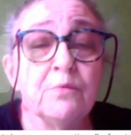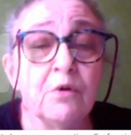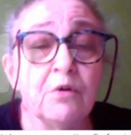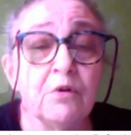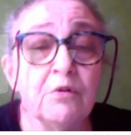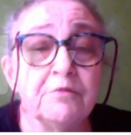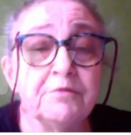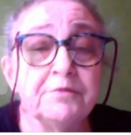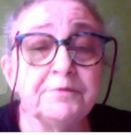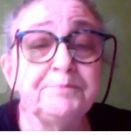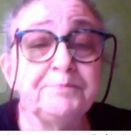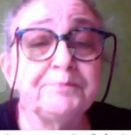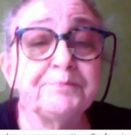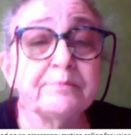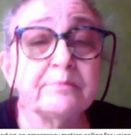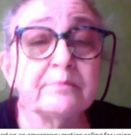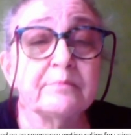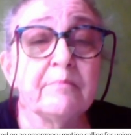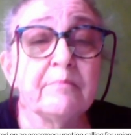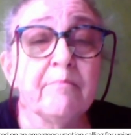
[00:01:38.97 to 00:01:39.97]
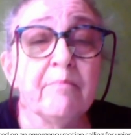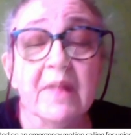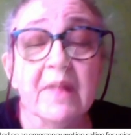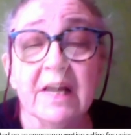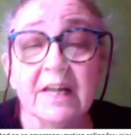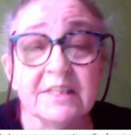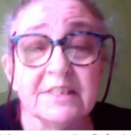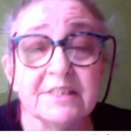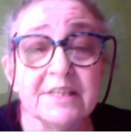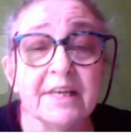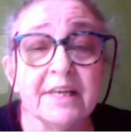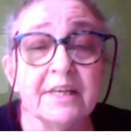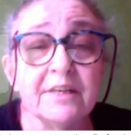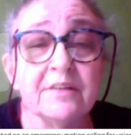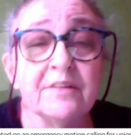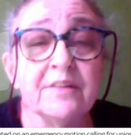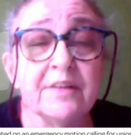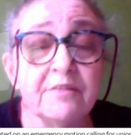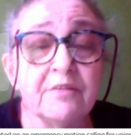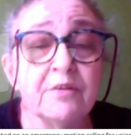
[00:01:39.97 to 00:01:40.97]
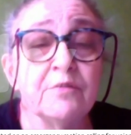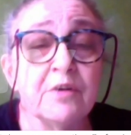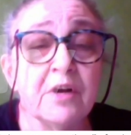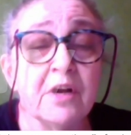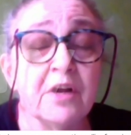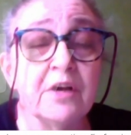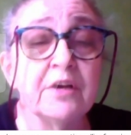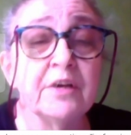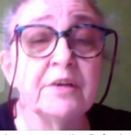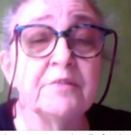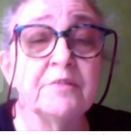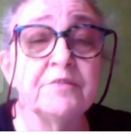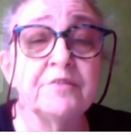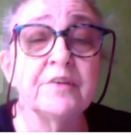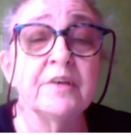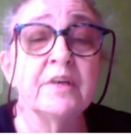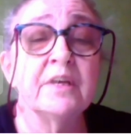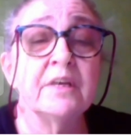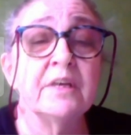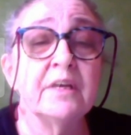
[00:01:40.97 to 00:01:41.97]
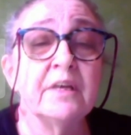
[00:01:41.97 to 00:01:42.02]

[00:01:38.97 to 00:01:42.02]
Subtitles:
of had taken their own lives